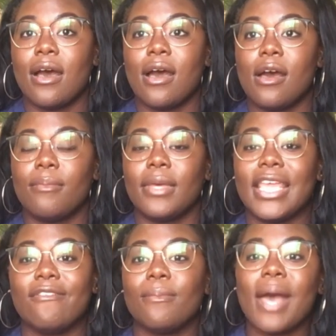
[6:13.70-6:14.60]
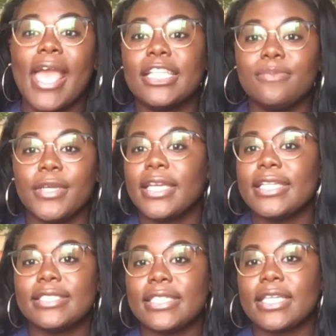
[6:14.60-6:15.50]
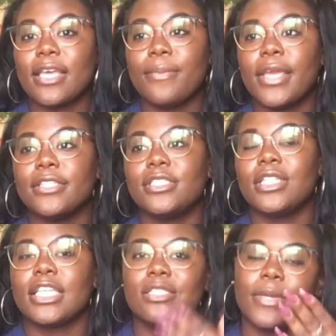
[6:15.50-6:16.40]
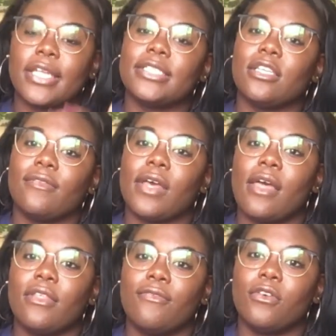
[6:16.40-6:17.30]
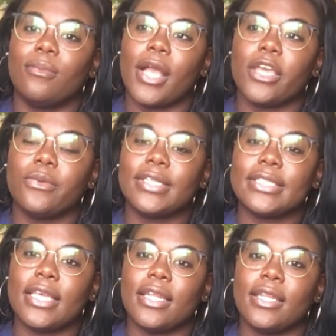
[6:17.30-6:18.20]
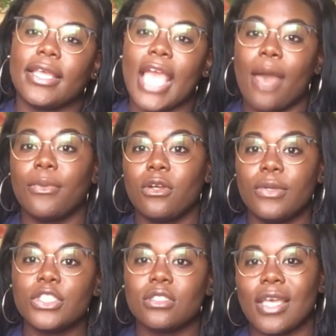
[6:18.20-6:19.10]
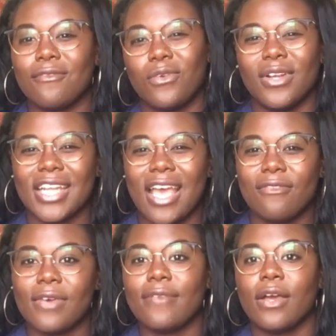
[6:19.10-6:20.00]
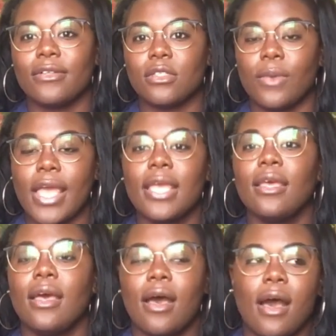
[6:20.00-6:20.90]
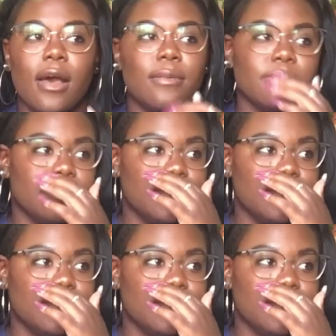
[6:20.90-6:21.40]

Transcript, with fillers: Um, even my experience compared to the experience of the Fulbright who was in the capital, which is like four and a half, five hours away. Um,